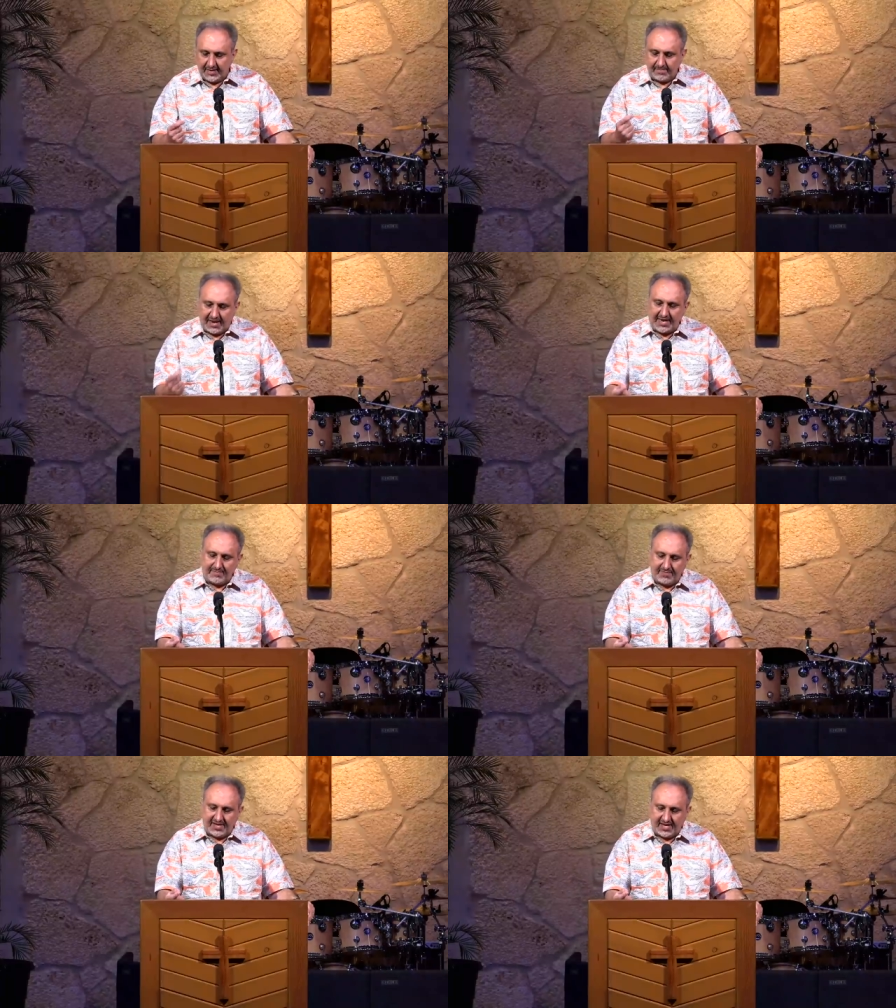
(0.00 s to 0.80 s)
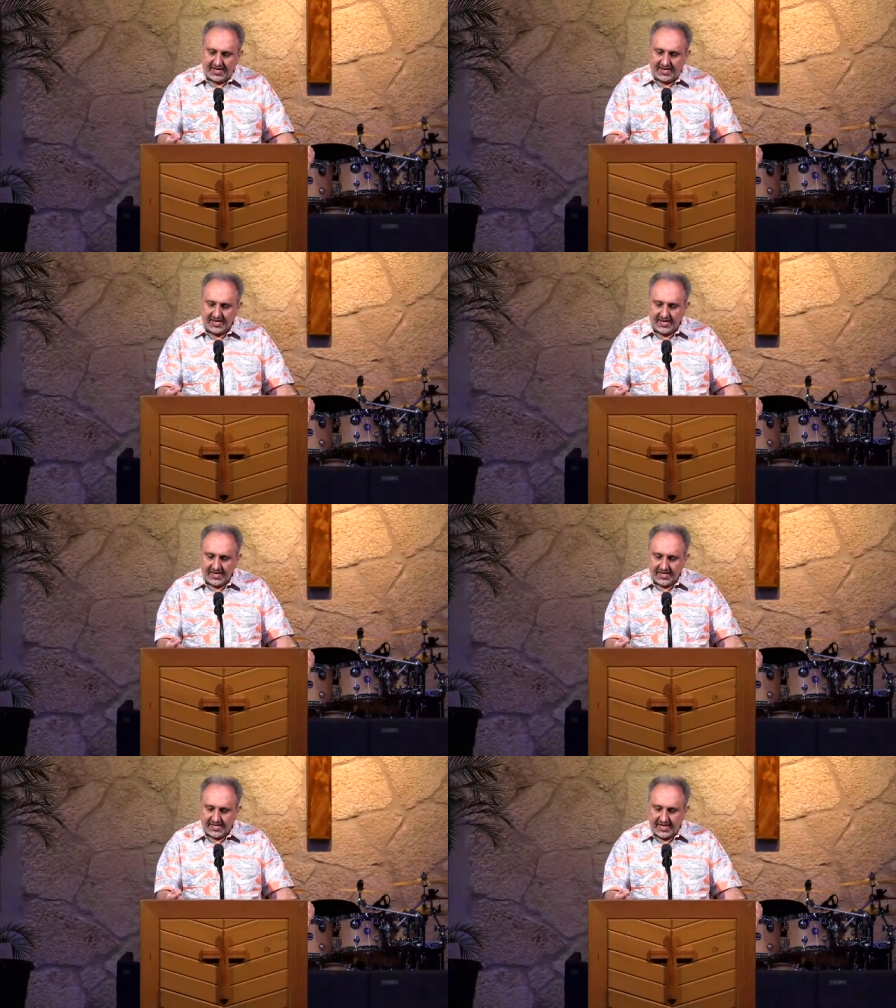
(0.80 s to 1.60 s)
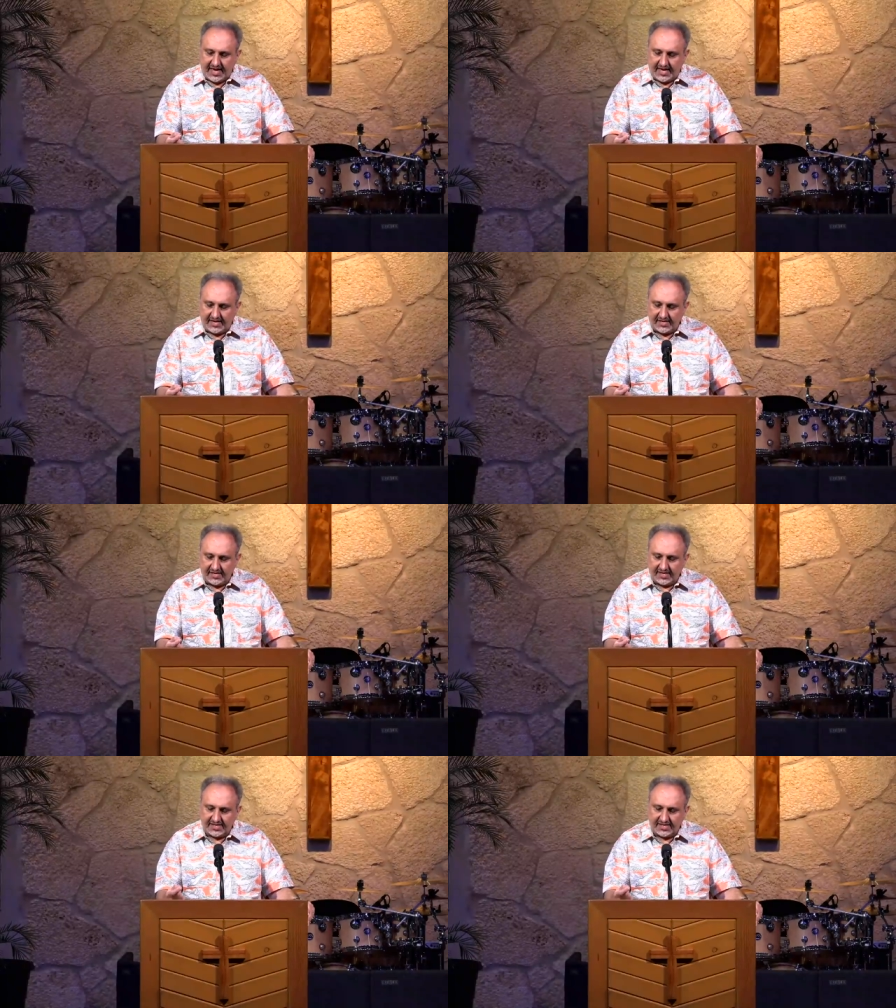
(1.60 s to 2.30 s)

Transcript: it might be that